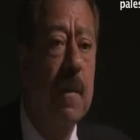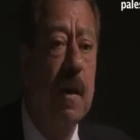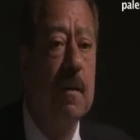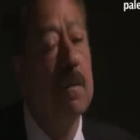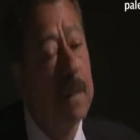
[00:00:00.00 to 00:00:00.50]

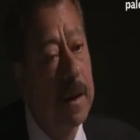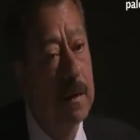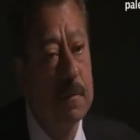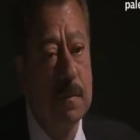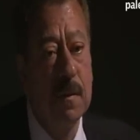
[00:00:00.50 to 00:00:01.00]
I said, okay.
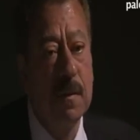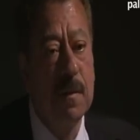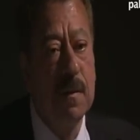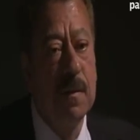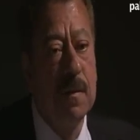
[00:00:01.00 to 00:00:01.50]

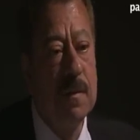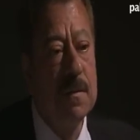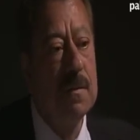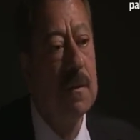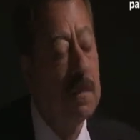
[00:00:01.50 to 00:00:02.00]

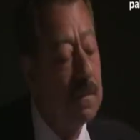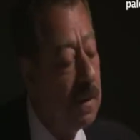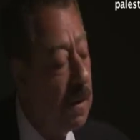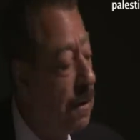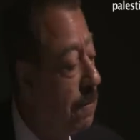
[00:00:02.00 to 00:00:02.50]
So
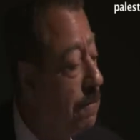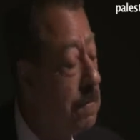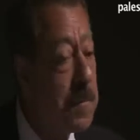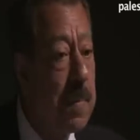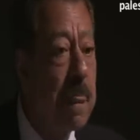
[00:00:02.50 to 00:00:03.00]

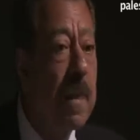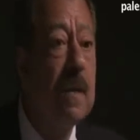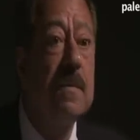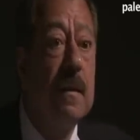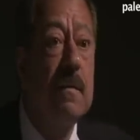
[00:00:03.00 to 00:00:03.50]
I
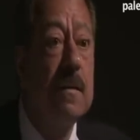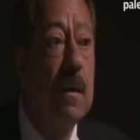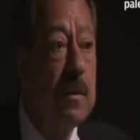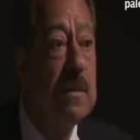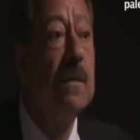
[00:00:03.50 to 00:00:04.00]
said,
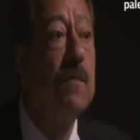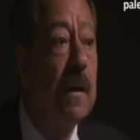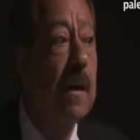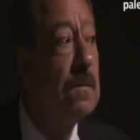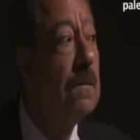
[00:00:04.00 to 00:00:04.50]
shall we send you a
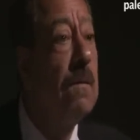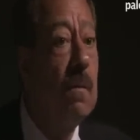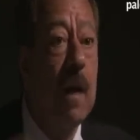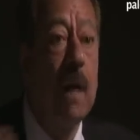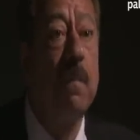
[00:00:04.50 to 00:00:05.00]
car? I said, no,
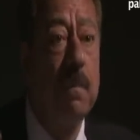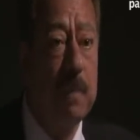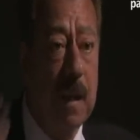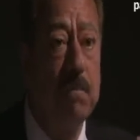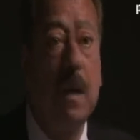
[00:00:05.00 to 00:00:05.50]

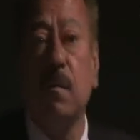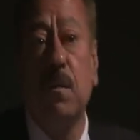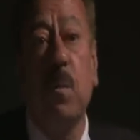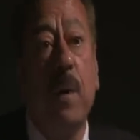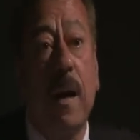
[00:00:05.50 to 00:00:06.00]
I don't
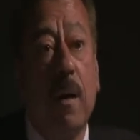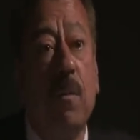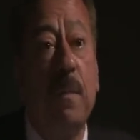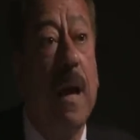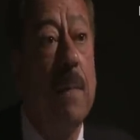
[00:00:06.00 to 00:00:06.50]
know where I will be.